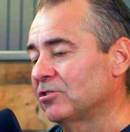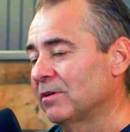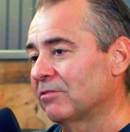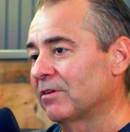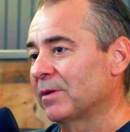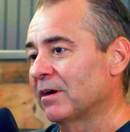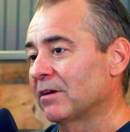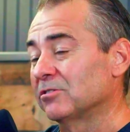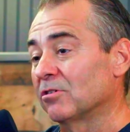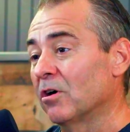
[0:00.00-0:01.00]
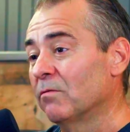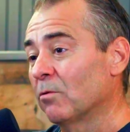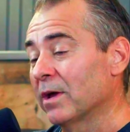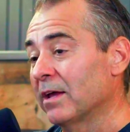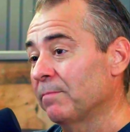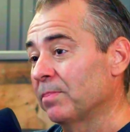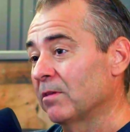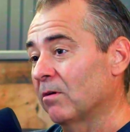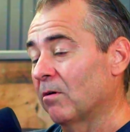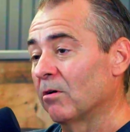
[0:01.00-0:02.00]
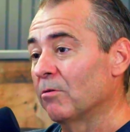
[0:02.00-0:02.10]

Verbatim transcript: 2 out of 3 Americans are overweight or